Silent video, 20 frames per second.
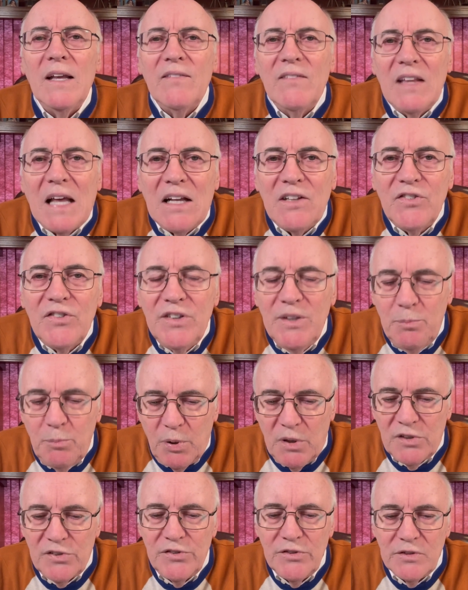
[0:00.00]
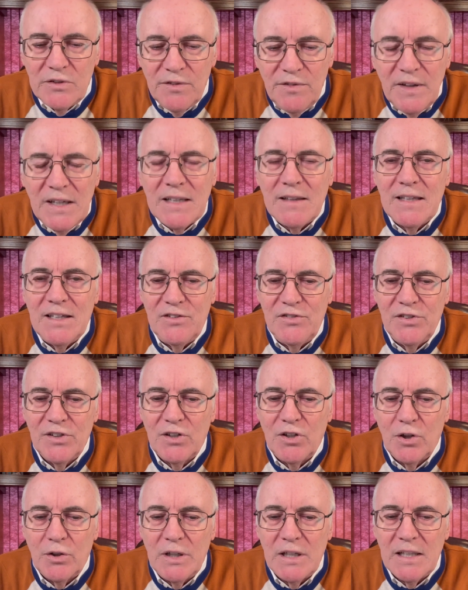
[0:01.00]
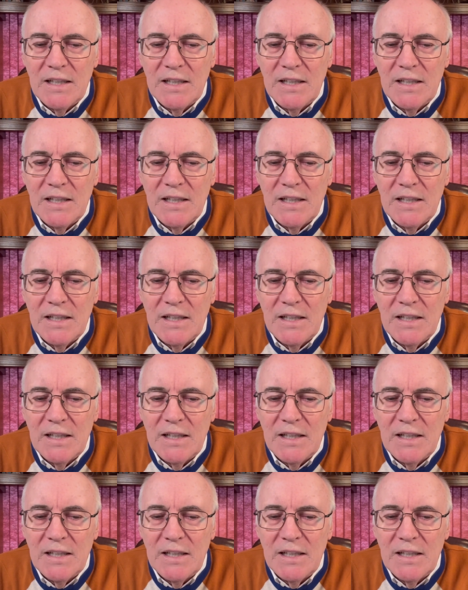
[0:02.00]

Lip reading: That's the personal effect that's occurring.